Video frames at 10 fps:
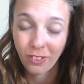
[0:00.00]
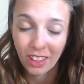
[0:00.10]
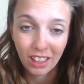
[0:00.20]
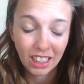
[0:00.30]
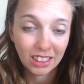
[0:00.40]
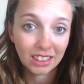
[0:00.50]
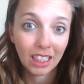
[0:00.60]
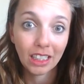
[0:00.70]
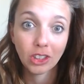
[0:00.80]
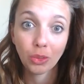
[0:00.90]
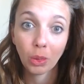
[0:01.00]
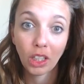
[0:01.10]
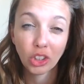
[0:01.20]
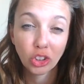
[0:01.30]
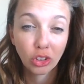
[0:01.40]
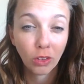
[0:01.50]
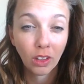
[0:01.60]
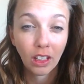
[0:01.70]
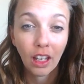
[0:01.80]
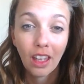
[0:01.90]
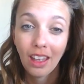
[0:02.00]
feelings. It's reassuring.